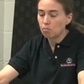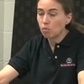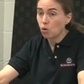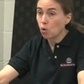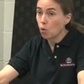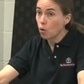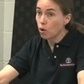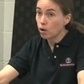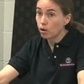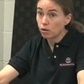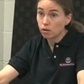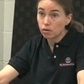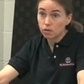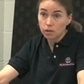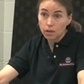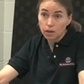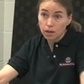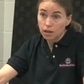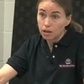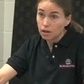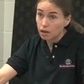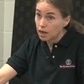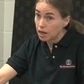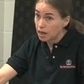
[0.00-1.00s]
Oil
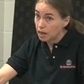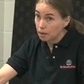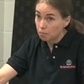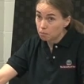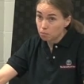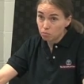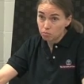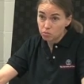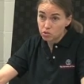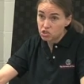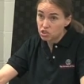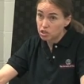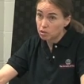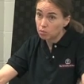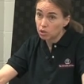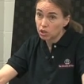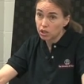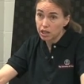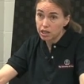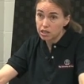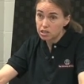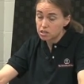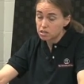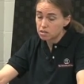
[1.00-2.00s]

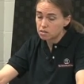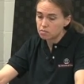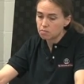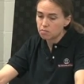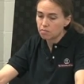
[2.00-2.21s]
stimulates